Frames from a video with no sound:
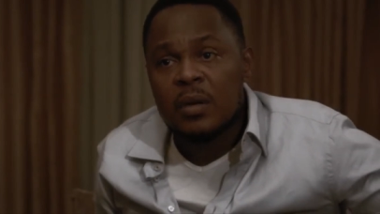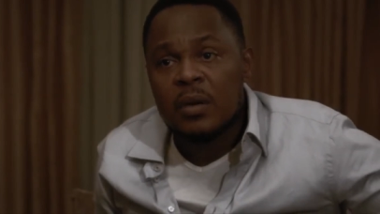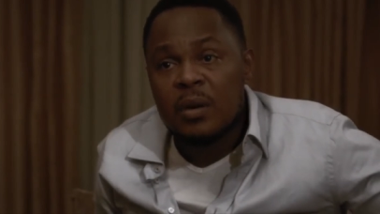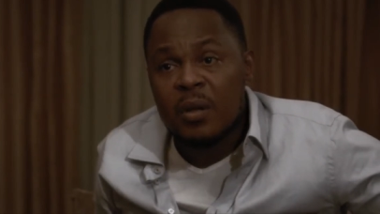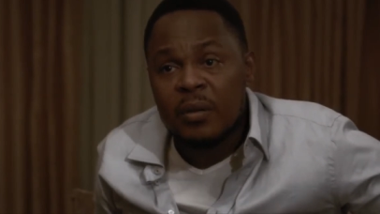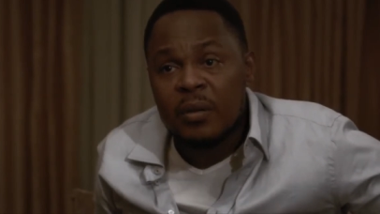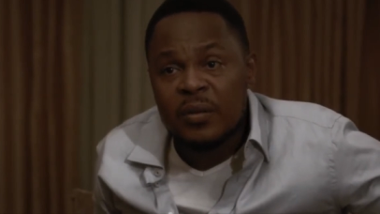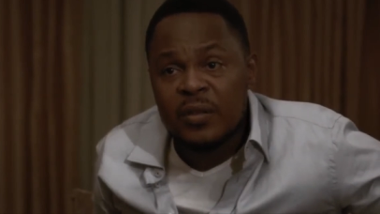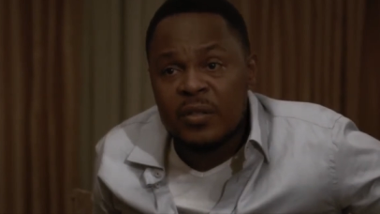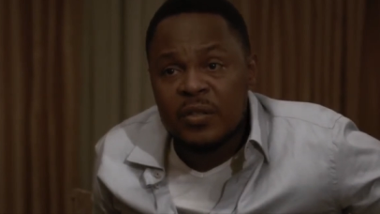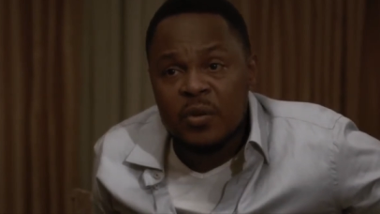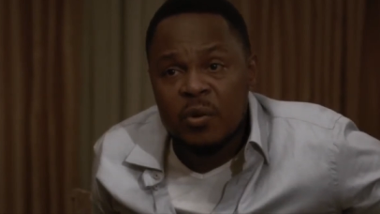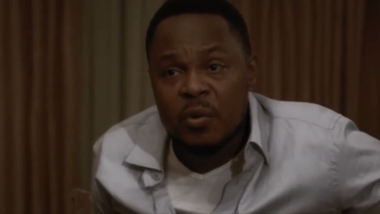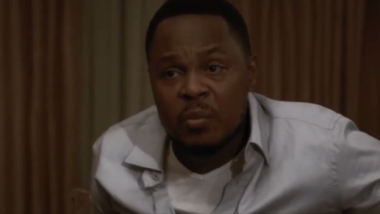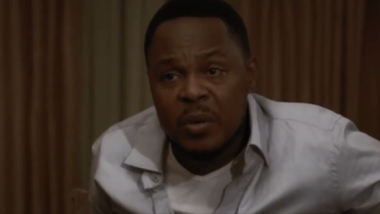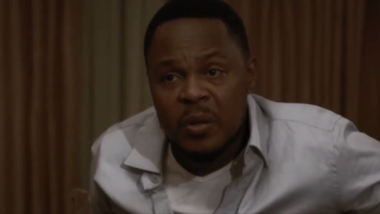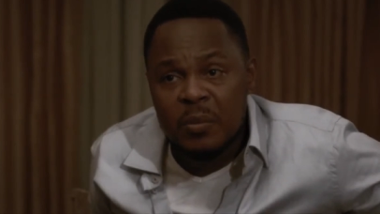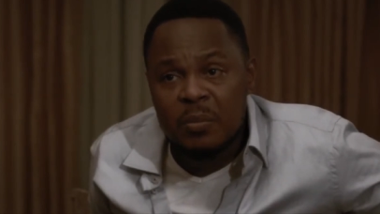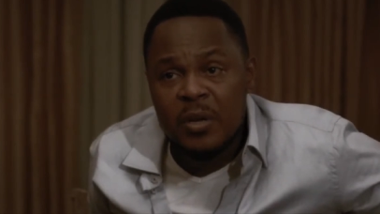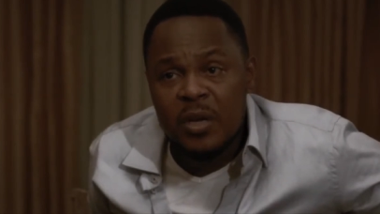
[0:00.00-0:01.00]
Nothing is going
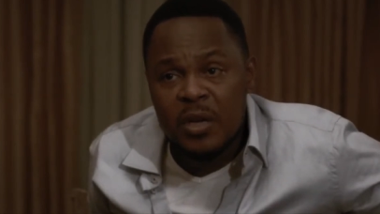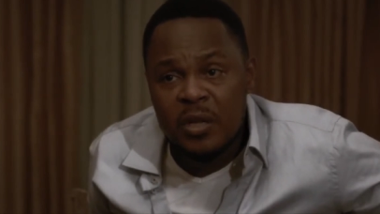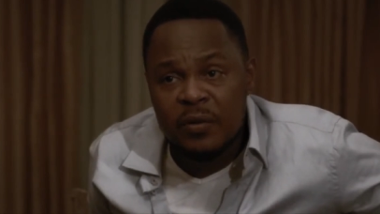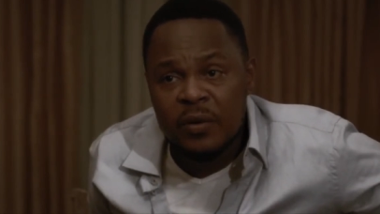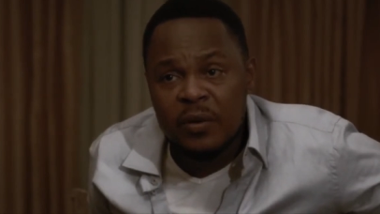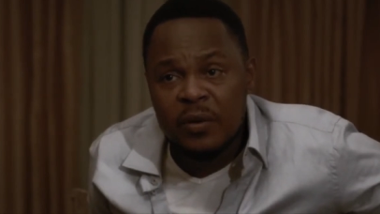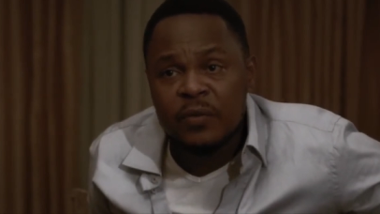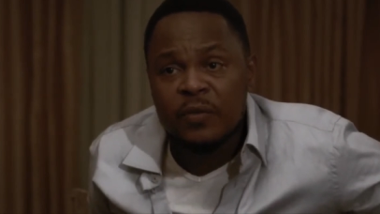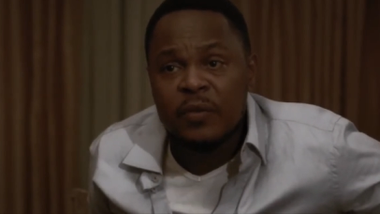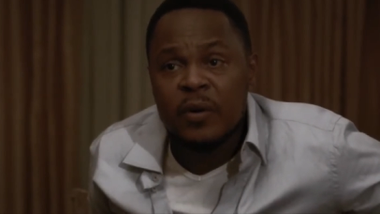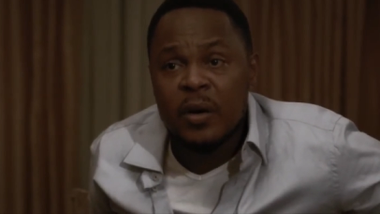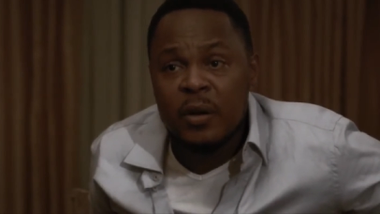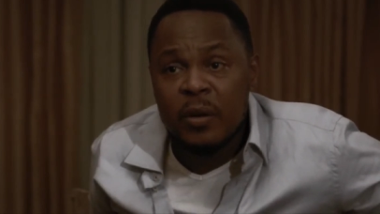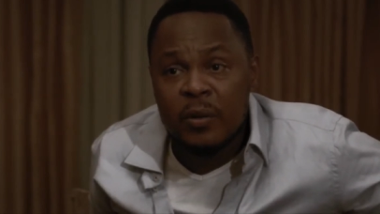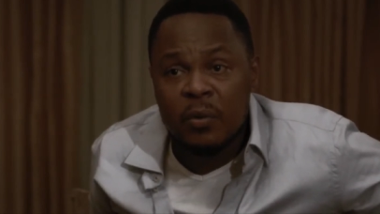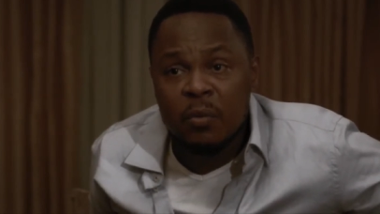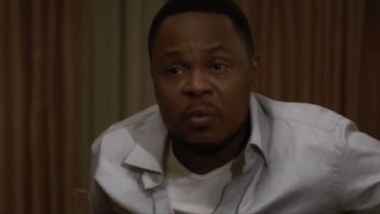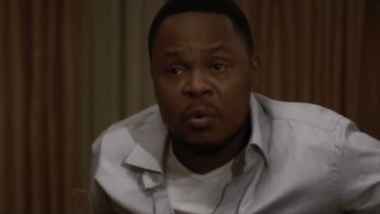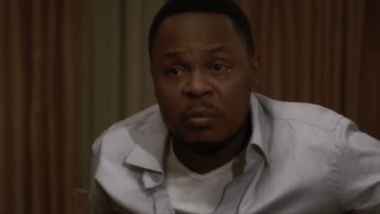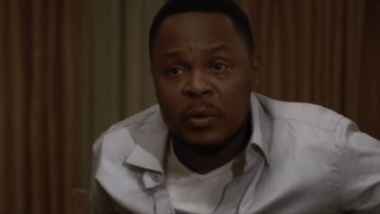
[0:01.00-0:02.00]
to make me leave her for
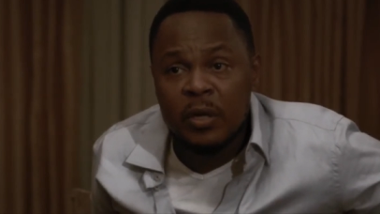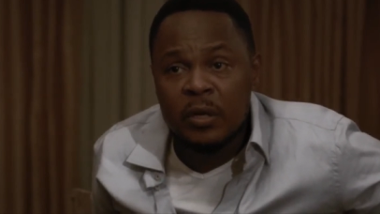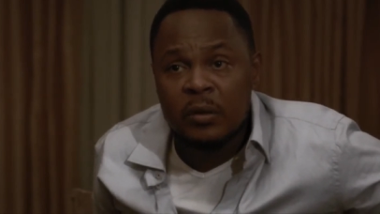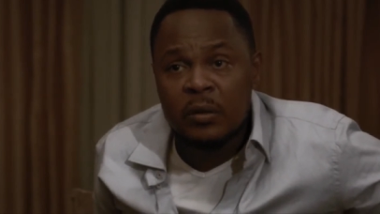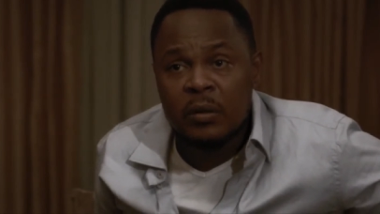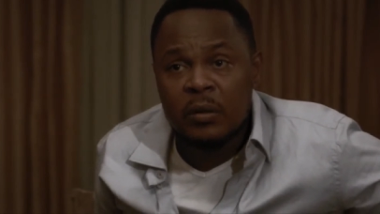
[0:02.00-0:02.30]
another woman.